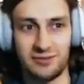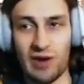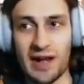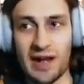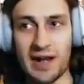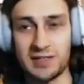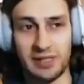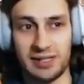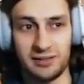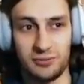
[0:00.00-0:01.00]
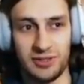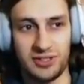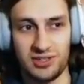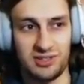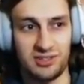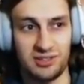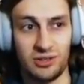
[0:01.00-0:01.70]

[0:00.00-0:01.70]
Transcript: randomly, which is not